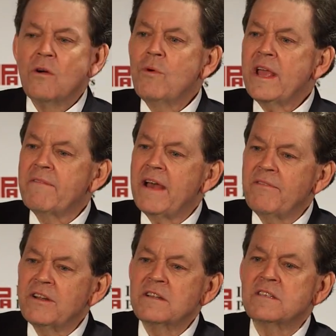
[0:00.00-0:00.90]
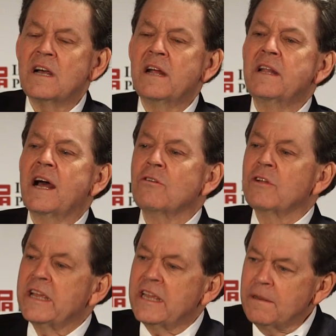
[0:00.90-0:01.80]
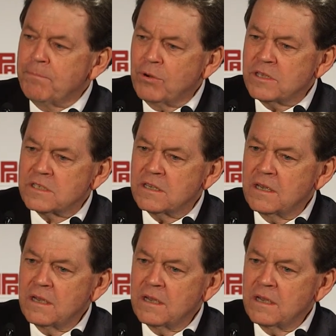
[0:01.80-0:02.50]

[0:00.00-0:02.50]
We have evidence on not only inputs,